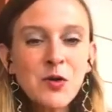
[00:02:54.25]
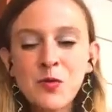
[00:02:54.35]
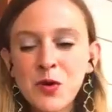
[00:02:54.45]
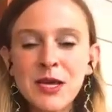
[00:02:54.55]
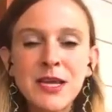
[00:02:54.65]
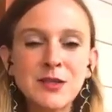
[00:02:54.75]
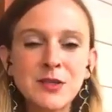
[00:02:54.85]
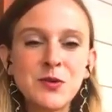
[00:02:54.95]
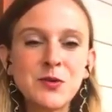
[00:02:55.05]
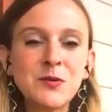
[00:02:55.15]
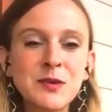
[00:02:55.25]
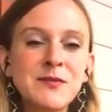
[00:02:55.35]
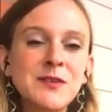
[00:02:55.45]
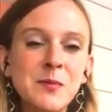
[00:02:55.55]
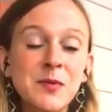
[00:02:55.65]
working to
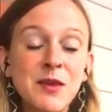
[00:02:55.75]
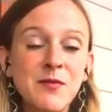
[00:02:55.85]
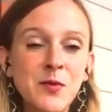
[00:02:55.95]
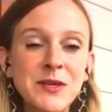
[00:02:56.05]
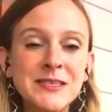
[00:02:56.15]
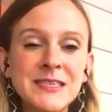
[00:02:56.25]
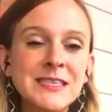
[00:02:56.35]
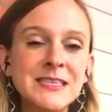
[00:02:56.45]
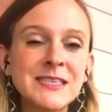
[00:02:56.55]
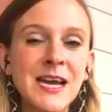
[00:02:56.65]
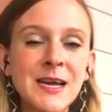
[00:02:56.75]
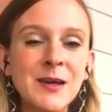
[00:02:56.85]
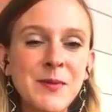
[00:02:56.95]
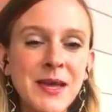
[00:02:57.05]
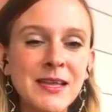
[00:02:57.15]
lift up the voices
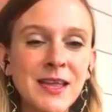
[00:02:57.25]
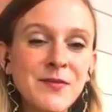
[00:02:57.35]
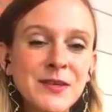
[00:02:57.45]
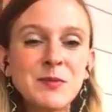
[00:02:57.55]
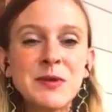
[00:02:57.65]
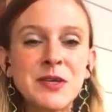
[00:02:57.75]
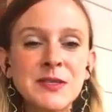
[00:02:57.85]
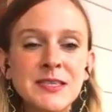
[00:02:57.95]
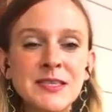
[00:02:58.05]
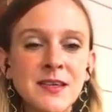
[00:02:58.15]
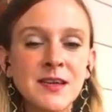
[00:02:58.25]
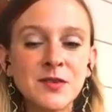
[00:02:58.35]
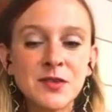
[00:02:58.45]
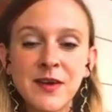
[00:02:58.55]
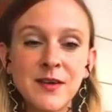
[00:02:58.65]
and life experiences
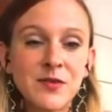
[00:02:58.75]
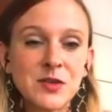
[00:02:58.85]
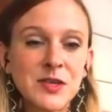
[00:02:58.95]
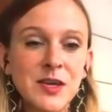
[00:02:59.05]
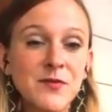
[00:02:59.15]
of survivors